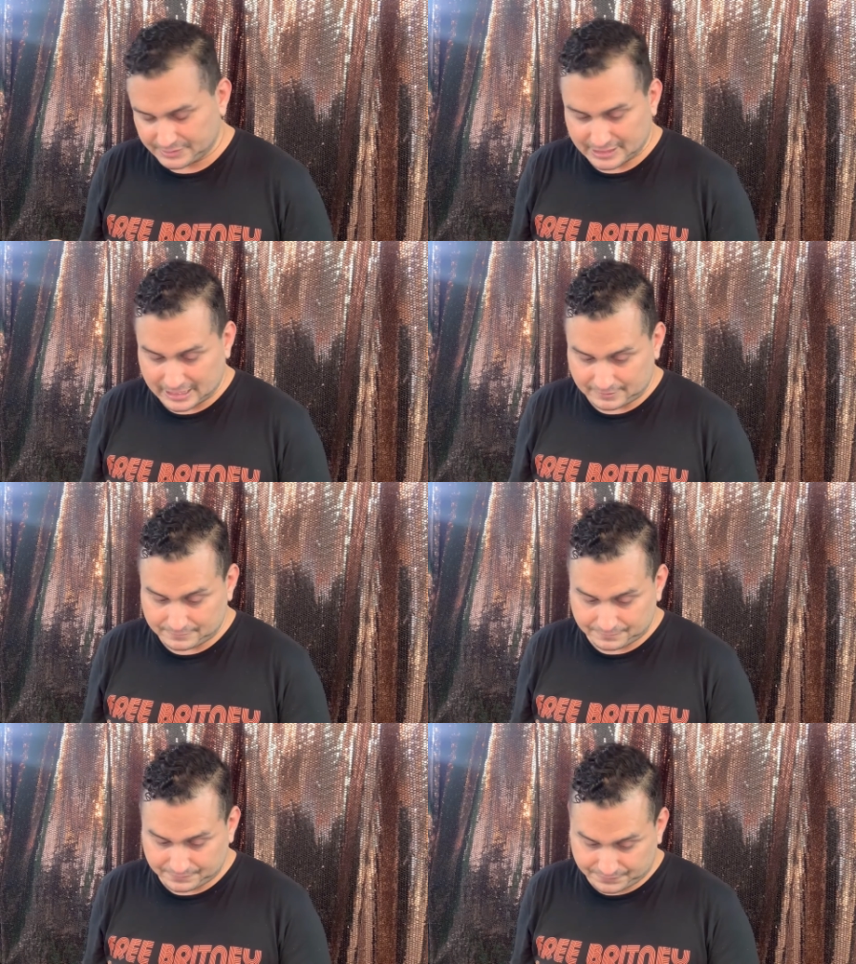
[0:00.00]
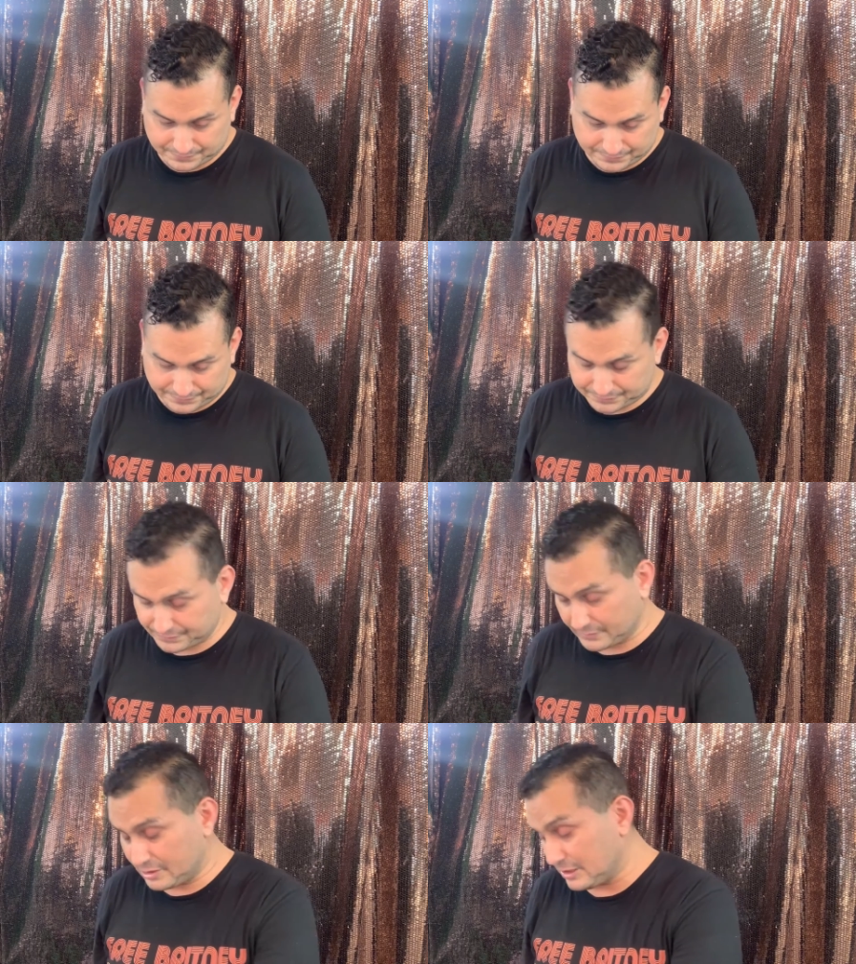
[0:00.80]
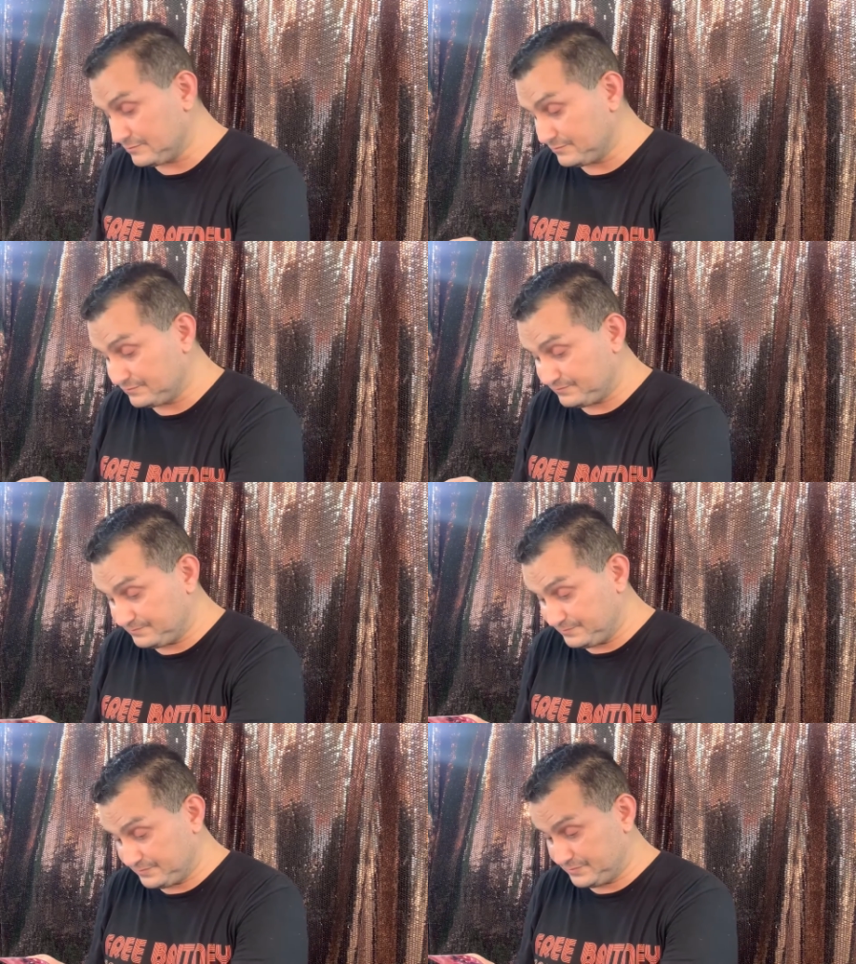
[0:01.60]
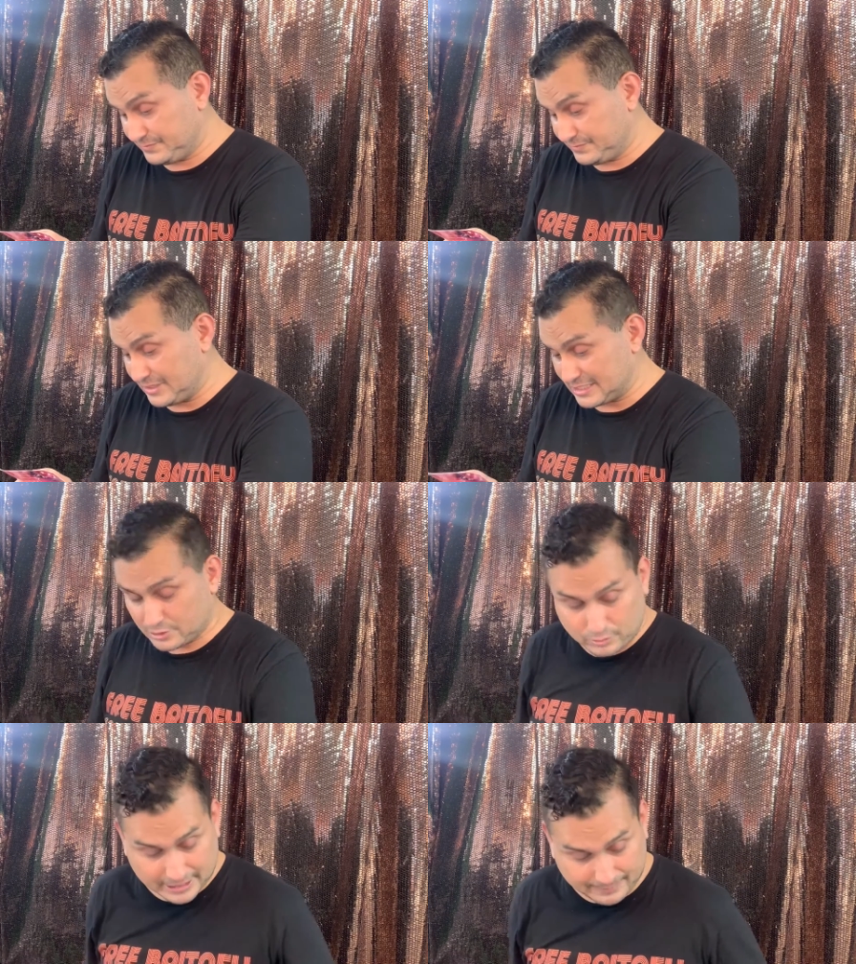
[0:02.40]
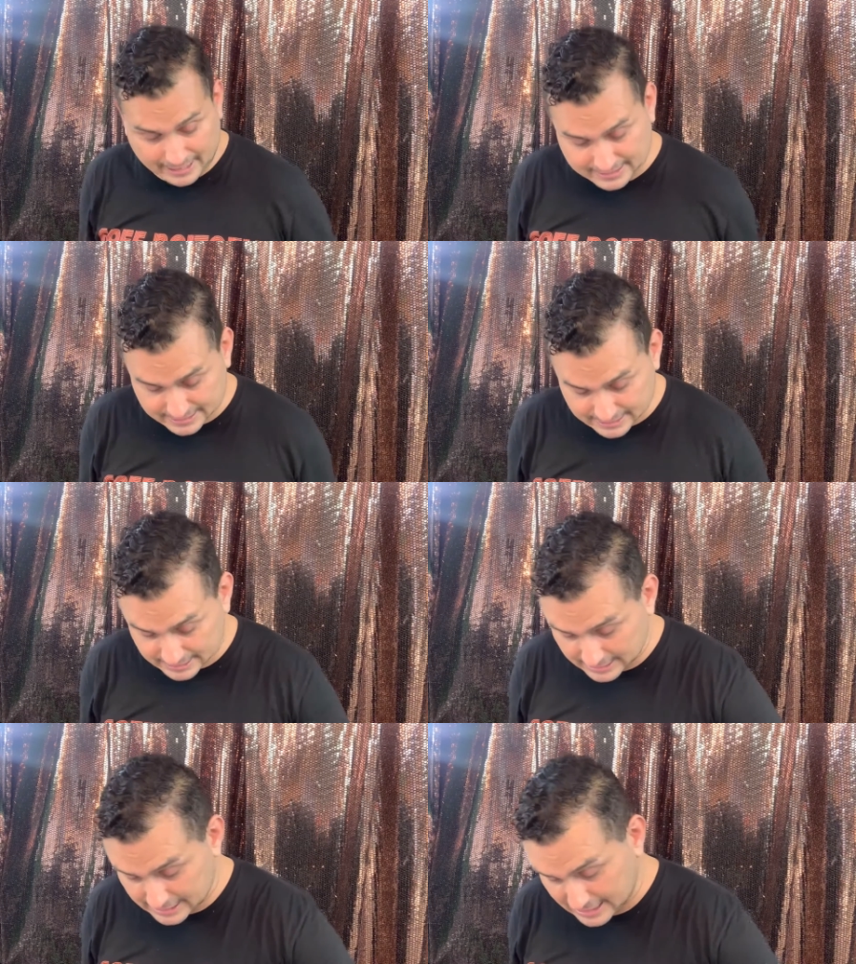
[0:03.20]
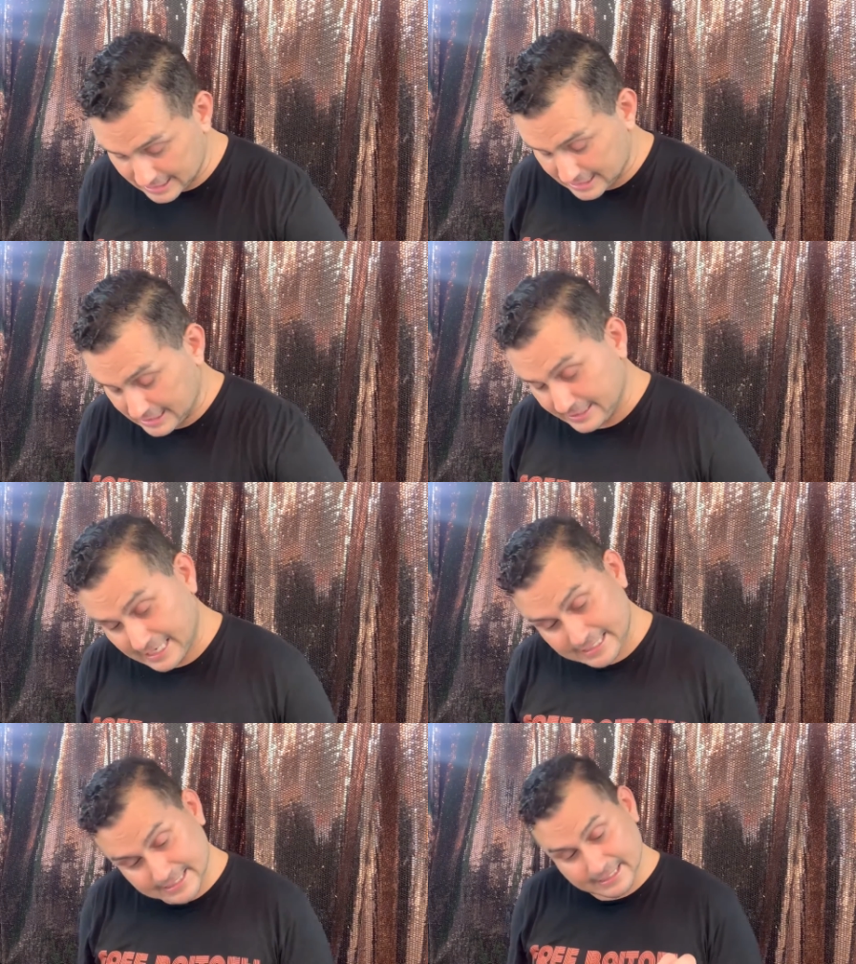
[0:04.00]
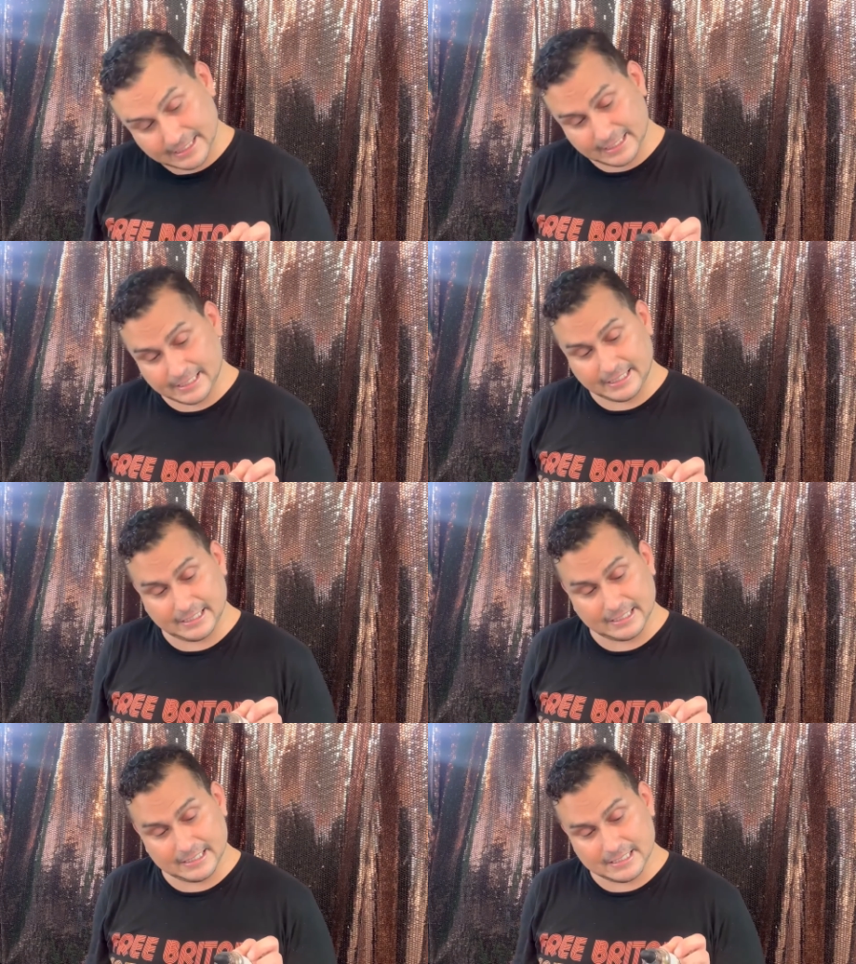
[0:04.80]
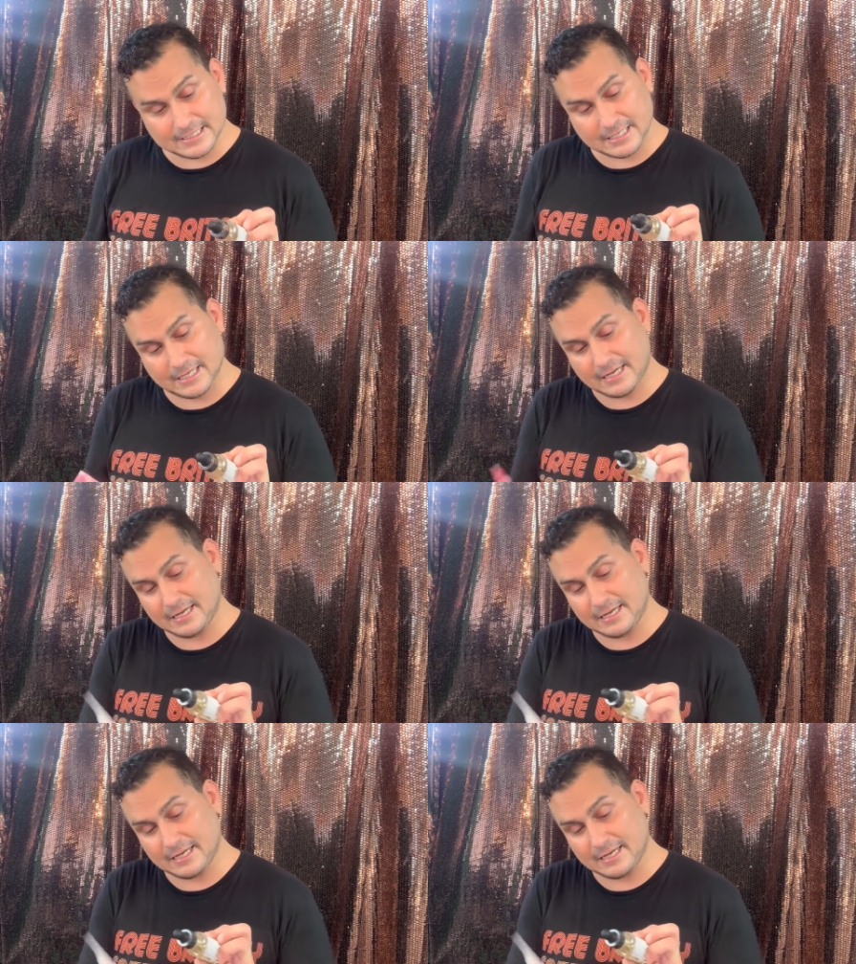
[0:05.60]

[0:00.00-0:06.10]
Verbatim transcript: Yeah. Oh, that's 20 bucks. Next thing is